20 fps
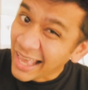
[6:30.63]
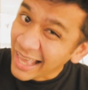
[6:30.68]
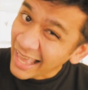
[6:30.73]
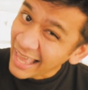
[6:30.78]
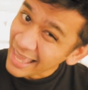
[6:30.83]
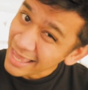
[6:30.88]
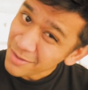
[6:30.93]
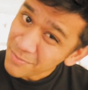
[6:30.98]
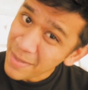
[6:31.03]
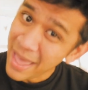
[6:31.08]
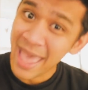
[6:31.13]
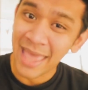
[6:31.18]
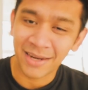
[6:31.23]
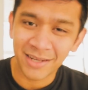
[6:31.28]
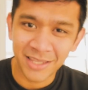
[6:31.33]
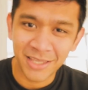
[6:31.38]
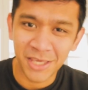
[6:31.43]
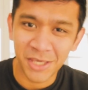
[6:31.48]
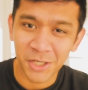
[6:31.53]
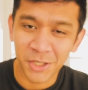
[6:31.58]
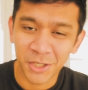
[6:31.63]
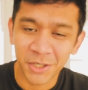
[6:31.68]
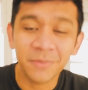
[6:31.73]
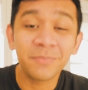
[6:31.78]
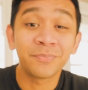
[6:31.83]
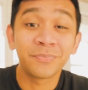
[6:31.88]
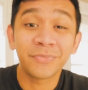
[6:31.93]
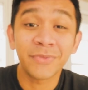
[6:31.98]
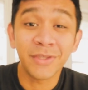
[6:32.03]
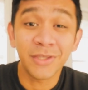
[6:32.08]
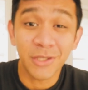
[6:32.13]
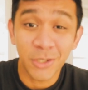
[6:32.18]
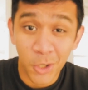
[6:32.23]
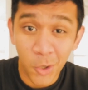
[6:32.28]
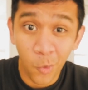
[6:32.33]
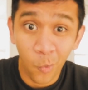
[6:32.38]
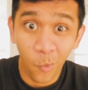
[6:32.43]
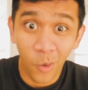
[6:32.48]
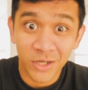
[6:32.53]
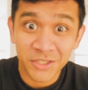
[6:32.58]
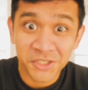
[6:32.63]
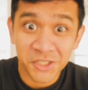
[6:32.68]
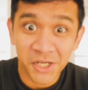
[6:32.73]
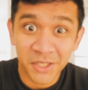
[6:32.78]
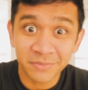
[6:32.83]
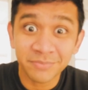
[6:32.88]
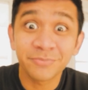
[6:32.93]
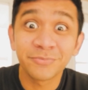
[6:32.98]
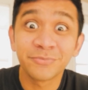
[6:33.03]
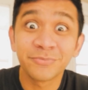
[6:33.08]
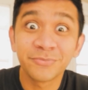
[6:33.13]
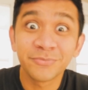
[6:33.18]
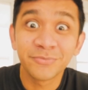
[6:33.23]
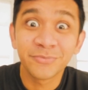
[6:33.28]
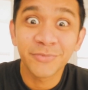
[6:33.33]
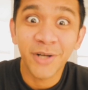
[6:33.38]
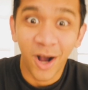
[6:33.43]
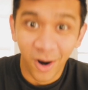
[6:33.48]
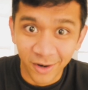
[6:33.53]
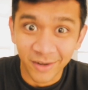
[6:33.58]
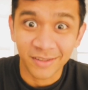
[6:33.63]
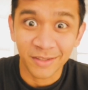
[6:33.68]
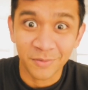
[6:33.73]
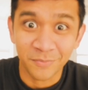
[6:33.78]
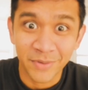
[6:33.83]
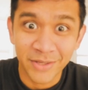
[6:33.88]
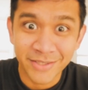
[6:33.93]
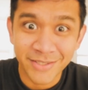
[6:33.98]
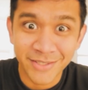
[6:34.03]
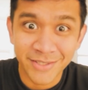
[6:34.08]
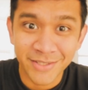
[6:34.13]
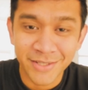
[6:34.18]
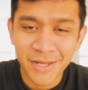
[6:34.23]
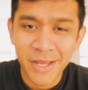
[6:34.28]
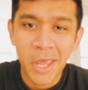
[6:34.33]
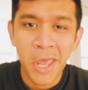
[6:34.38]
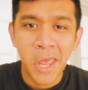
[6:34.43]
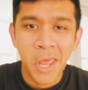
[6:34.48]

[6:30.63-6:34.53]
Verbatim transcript: Aman here, and you're watching Heart Limits.